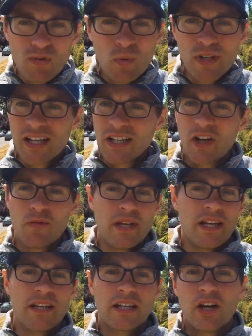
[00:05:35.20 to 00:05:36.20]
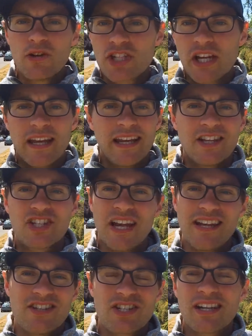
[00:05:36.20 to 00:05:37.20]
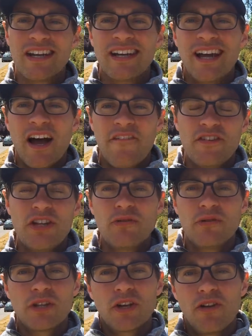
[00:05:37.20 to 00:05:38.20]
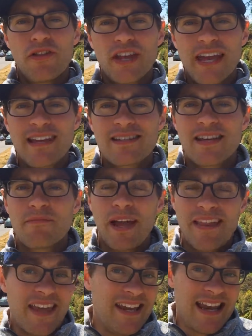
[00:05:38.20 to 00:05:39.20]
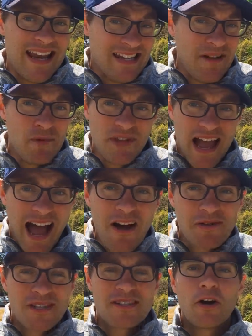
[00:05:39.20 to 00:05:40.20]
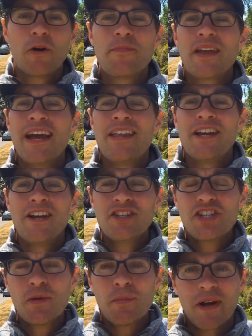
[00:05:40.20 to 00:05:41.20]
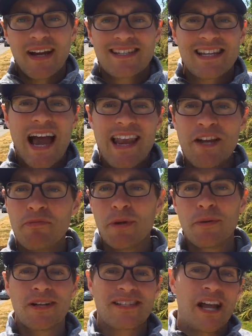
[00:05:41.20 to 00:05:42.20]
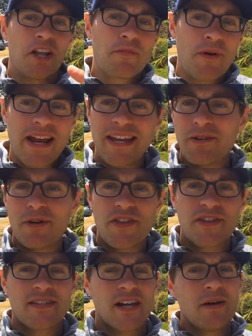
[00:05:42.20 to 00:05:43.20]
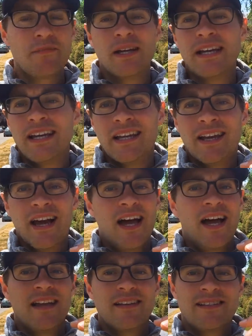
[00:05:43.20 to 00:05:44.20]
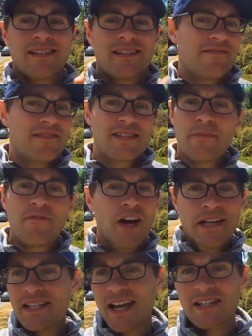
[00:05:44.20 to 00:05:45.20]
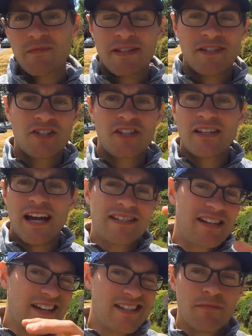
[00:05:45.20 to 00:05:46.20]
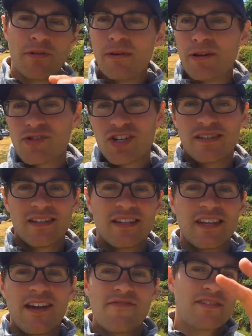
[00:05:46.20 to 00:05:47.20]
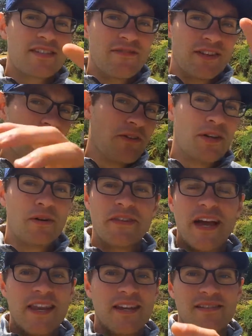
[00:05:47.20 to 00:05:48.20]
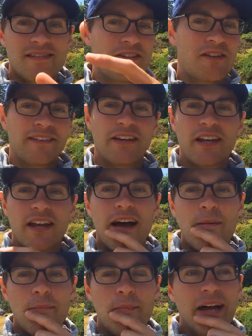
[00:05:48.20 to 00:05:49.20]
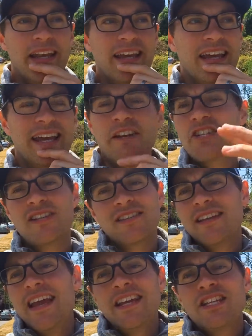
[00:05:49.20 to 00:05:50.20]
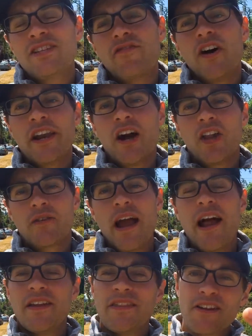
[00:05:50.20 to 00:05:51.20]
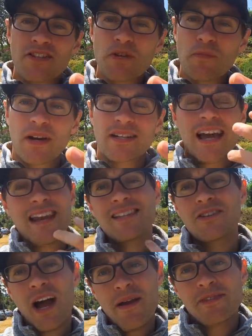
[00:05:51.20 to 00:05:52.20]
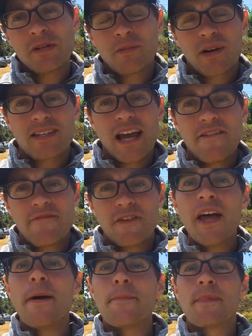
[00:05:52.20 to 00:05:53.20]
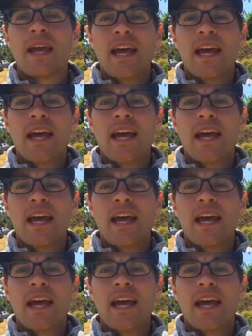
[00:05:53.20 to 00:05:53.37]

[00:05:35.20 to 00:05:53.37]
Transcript: We did a little bit of negotiating, changed a few little things, and they ended up with a house. So they're super excited. We were celebrating with some uh, some fun text messages last night, some emojis and gifts. If you don't know what that is, you can look it up. But it's just it's just fun all around, and they're super excited, so I'm super excited for them.